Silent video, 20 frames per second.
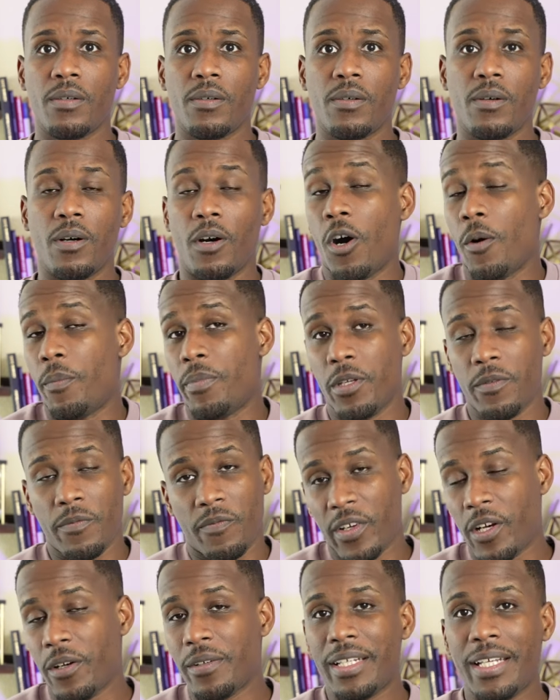Well, hope you
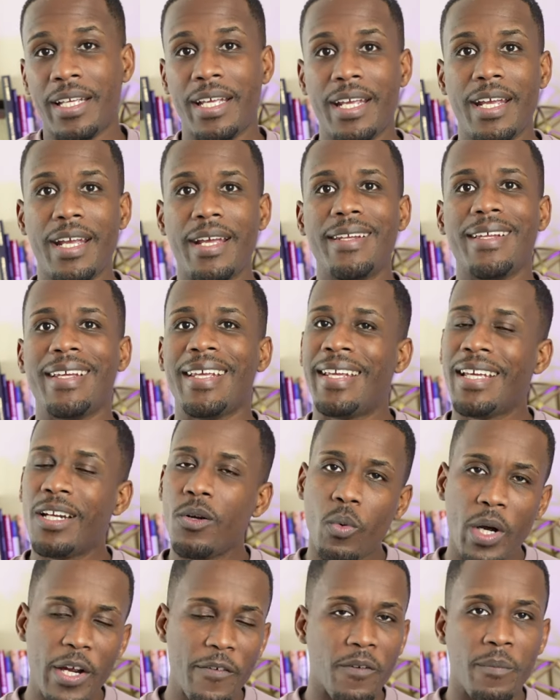failed again. Get
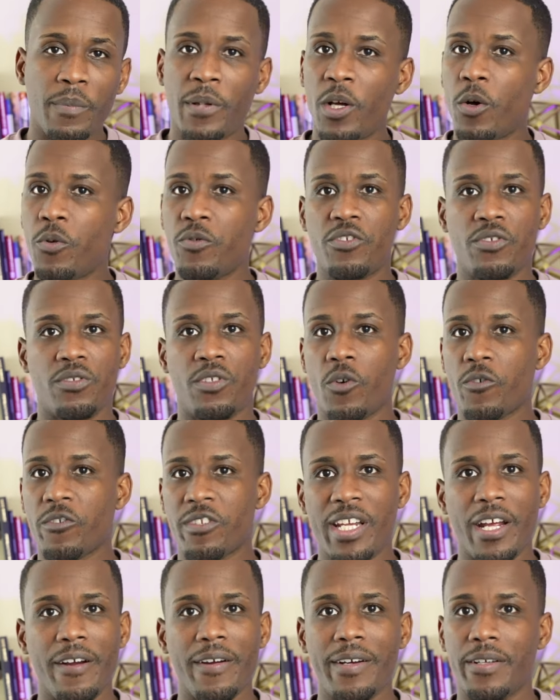away from those those
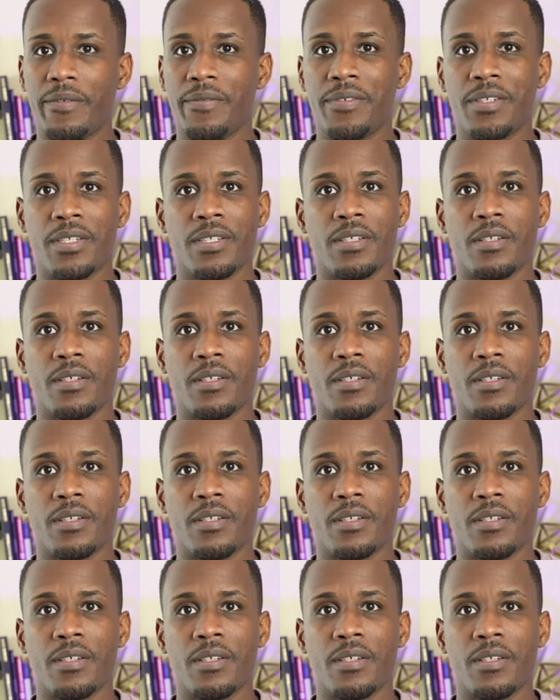narratives.